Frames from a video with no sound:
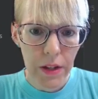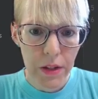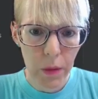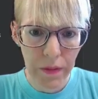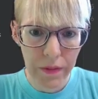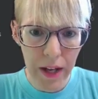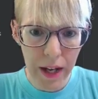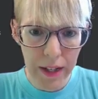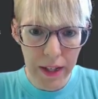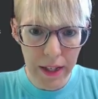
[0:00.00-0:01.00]
So we've
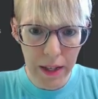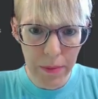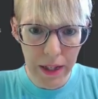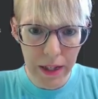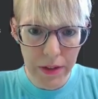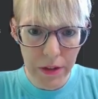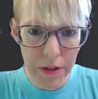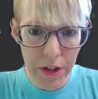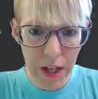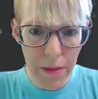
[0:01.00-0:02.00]
got an API
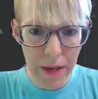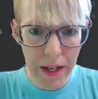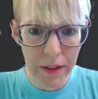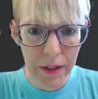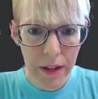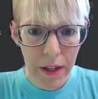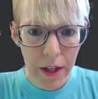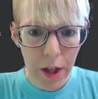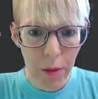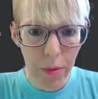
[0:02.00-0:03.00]
search timeout,
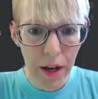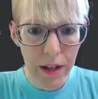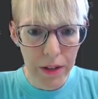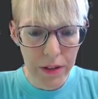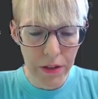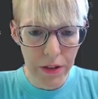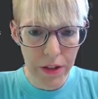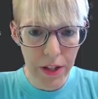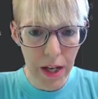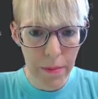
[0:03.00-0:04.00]
a product
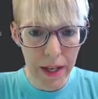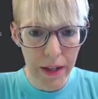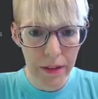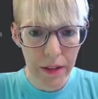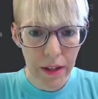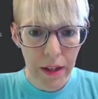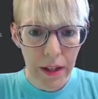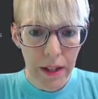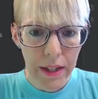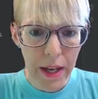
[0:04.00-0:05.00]
search timeout,
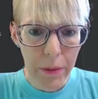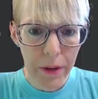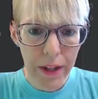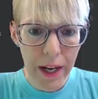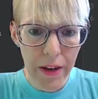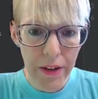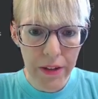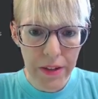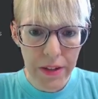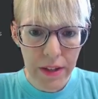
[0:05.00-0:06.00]
network
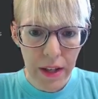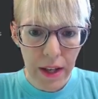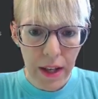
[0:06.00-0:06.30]
errors,